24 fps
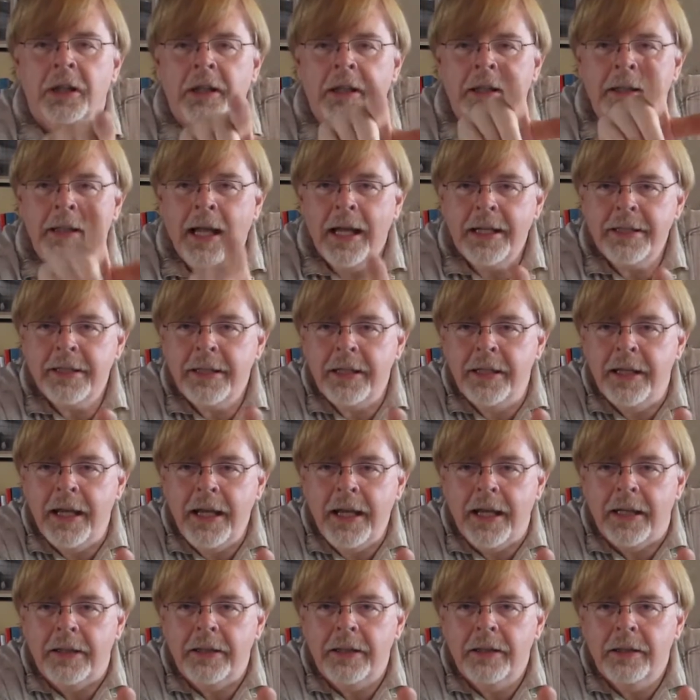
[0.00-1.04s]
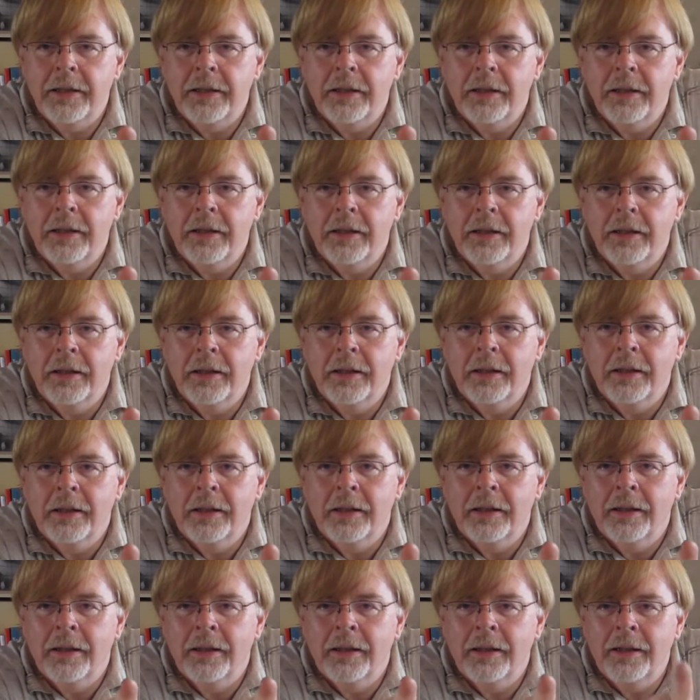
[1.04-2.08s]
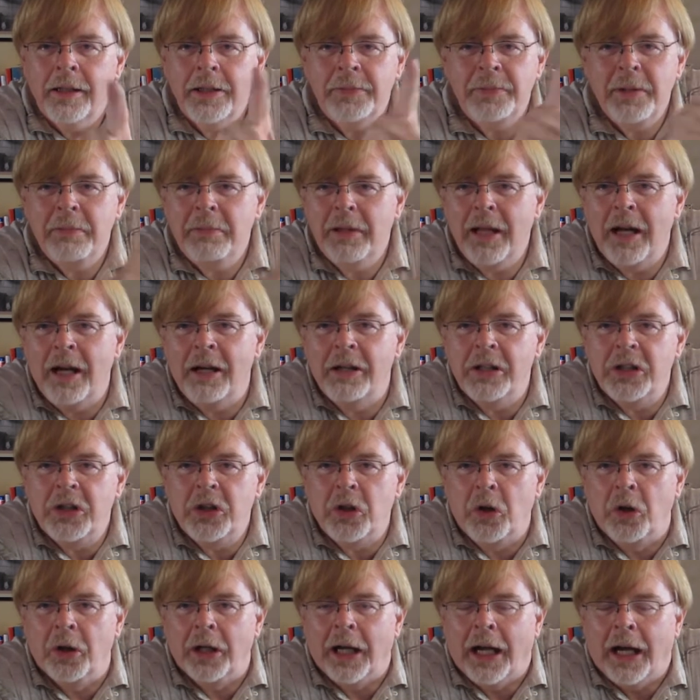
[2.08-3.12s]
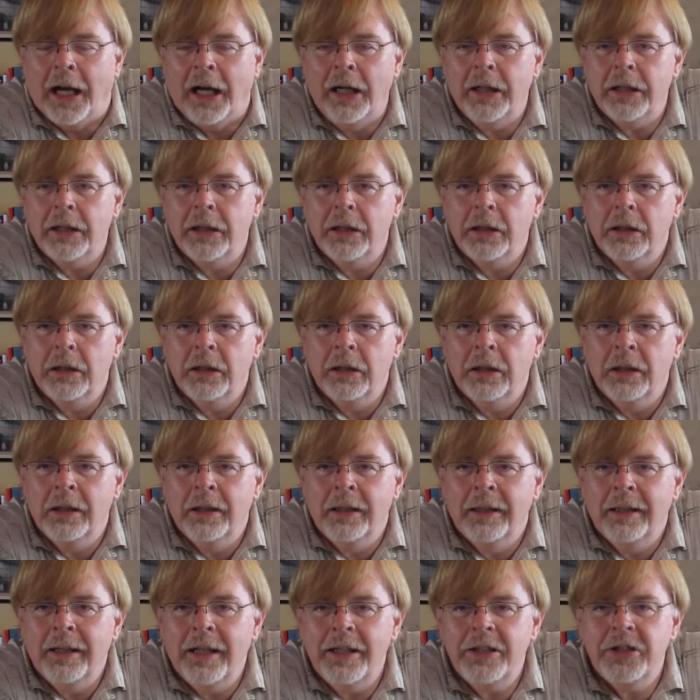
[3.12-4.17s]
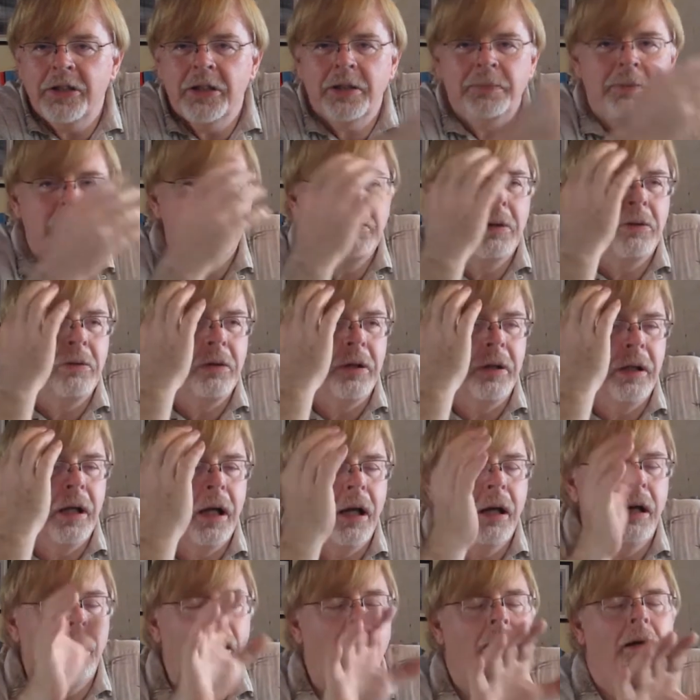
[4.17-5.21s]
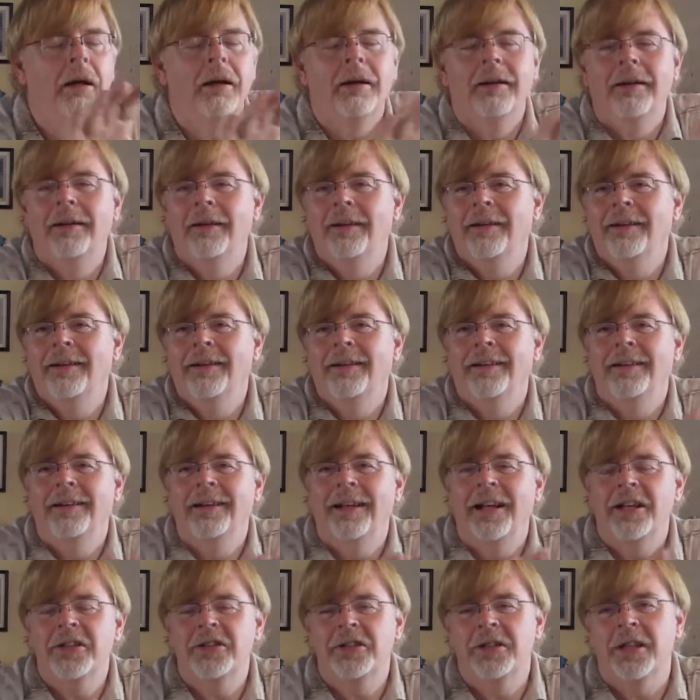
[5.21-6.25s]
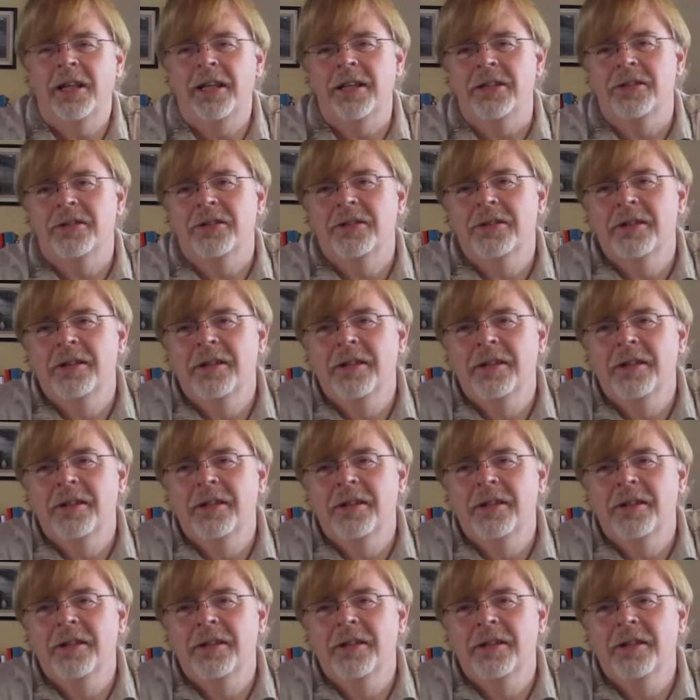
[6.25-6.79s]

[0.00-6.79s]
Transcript: That's innate. These people aren't taught art. That's just people going, oh, that's nice.